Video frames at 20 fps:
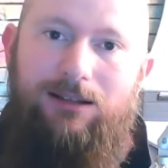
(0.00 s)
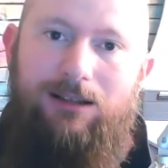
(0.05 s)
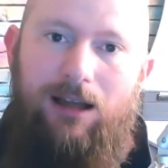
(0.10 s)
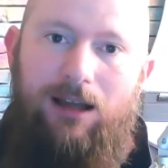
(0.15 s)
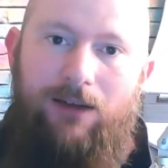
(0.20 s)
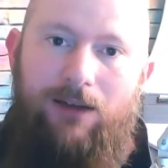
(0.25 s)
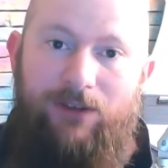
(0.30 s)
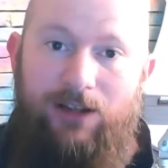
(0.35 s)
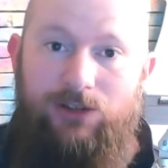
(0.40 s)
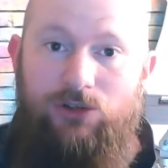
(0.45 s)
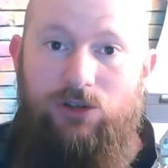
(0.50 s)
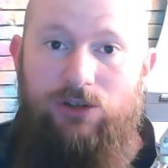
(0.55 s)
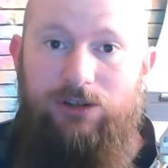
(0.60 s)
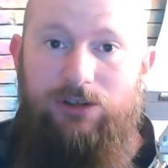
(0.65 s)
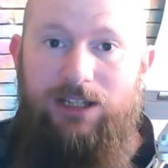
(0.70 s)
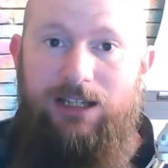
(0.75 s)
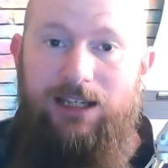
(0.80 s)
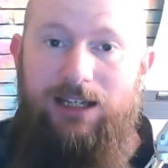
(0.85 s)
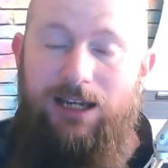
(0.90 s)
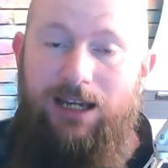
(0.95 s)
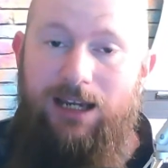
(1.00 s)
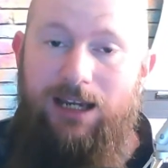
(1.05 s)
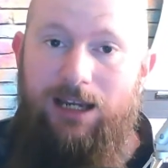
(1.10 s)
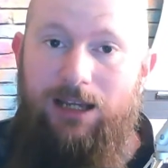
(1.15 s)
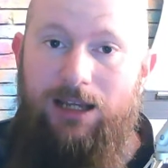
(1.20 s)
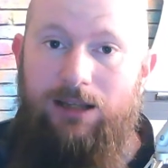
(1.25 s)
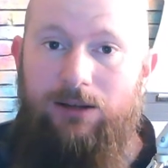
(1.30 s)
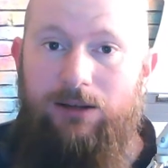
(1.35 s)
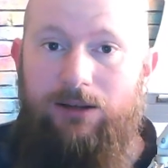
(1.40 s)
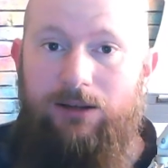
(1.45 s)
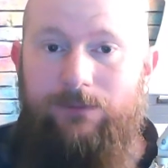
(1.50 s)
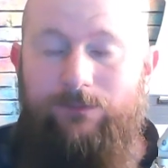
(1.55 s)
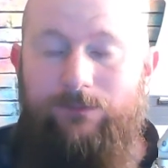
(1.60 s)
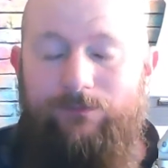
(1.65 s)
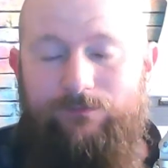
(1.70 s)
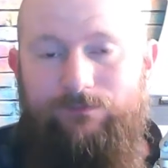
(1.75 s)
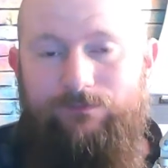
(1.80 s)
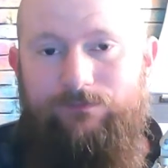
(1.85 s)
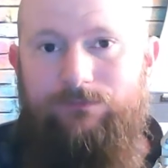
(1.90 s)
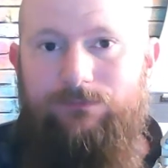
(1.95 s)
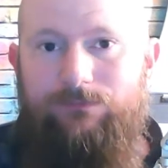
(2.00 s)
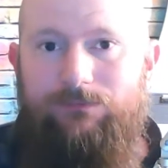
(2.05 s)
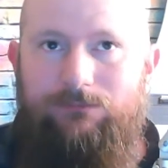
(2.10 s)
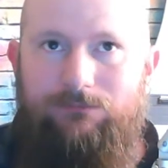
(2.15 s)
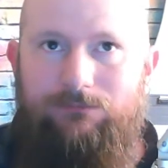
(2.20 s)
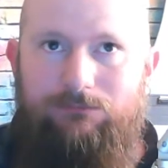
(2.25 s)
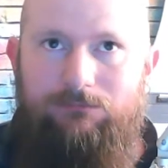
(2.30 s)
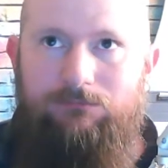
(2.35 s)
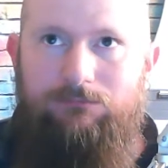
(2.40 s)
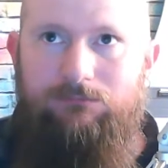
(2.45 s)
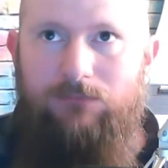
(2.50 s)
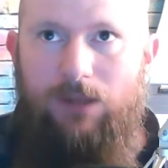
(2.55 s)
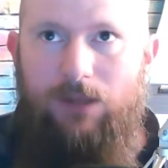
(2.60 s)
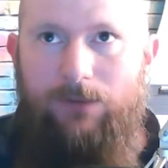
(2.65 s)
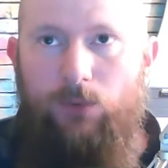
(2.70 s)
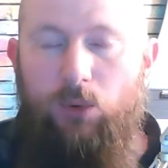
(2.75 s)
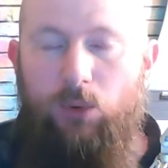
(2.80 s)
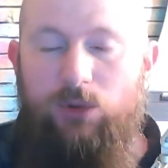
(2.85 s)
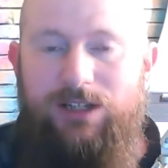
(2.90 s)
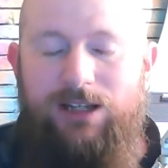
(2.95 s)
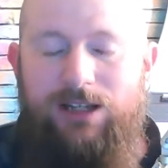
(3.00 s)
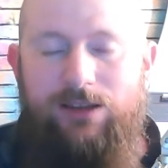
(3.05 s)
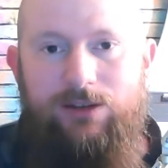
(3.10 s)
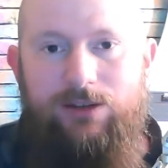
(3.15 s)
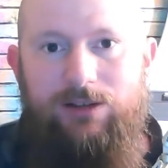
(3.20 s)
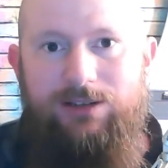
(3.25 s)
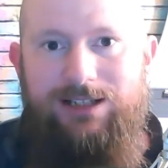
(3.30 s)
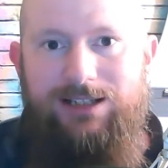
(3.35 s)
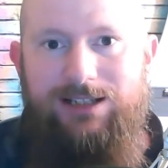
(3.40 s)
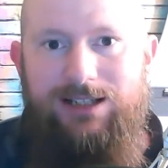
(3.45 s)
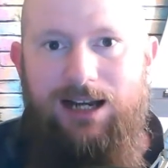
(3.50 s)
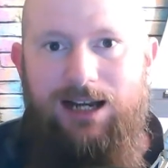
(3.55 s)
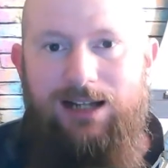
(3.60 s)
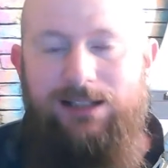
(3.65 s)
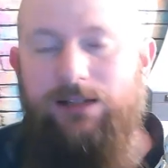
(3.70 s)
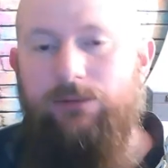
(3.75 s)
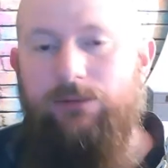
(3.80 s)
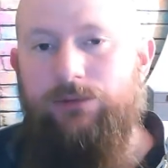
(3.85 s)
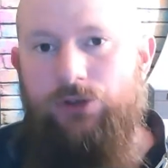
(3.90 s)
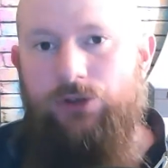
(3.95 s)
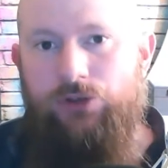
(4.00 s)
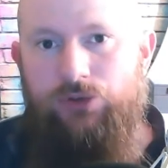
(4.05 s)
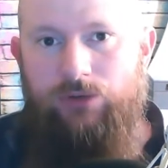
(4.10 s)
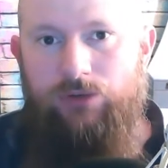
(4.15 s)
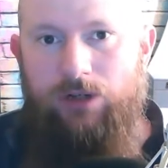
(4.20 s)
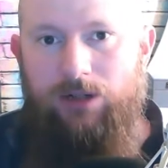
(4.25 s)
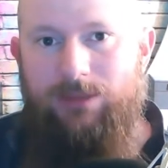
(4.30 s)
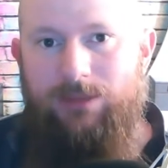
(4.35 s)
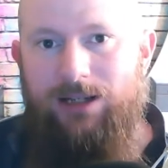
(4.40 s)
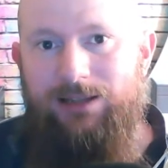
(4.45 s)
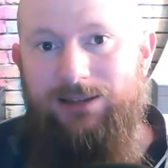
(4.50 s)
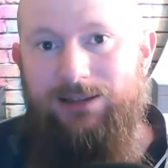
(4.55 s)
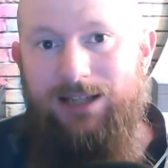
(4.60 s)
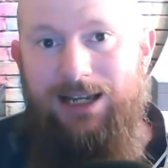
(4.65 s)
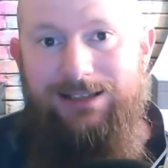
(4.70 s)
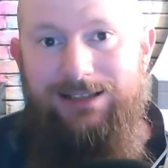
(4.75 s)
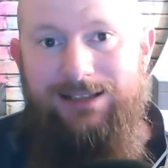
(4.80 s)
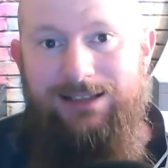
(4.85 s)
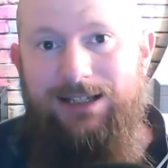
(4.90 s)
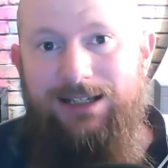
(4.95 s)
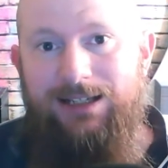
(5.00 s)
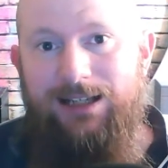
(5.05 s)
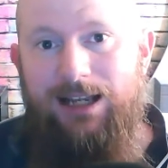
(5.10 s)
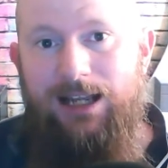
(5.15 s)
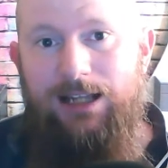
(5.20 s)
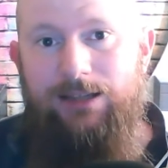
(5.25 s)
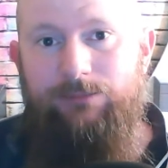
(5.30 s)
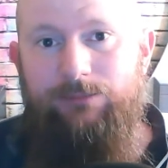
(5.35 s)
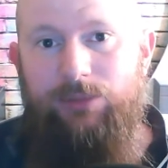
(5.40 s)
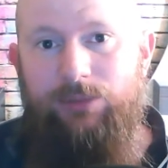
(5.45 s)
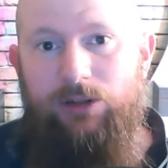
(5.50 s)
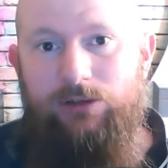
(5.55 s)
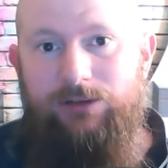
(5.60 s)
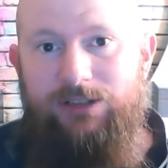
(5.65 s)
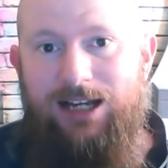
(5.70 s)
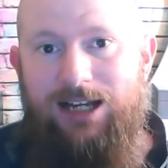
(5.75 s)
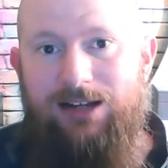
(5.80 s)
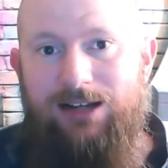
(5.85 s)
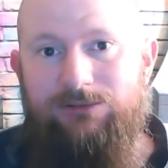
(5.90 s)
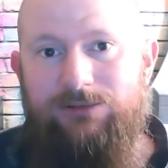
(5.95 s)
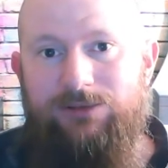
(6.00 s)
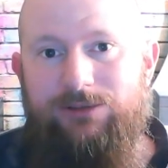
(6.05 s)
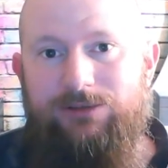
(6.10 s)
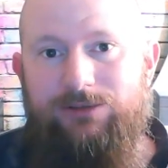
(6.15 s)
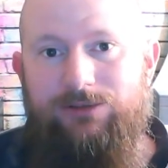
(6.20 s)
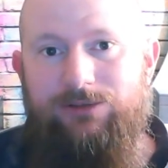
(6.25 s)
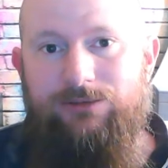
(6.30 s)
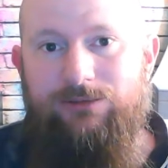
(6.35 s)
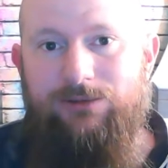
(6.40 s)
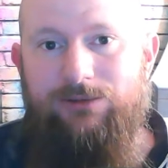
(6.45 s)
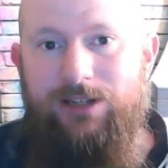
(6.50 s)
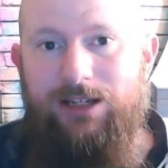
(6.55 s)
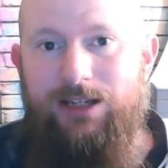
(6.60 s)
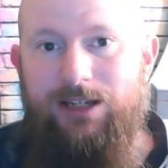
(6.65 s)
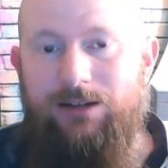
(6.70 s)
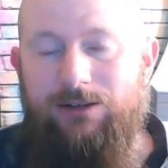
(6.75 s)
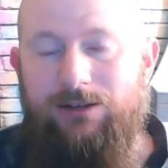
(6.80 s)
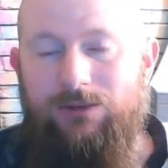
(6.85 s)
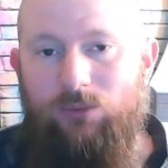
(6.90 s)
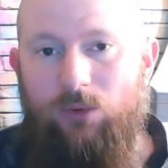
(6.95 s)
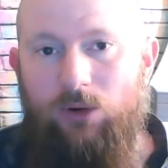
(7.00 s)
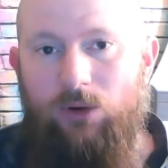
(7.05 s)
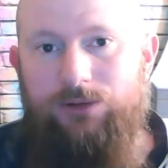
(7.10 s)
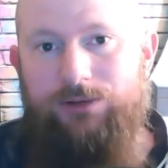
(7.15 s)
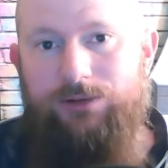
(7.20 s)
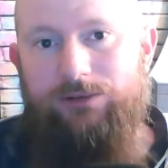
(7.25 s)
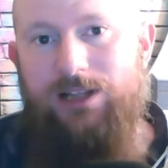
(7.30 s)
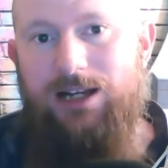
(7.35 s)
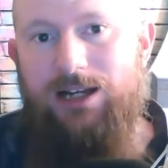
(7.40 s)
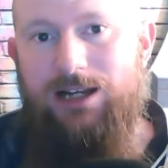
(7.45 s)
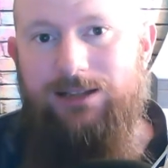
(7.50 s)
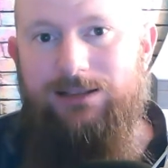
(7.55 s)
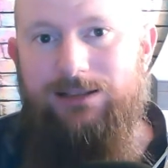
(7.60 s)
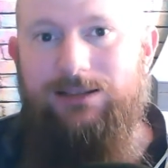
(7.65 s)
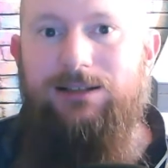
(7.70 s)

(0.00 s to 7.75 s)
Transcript: Eventually, in 1439, it was struck by lightning and burned down to the waterline.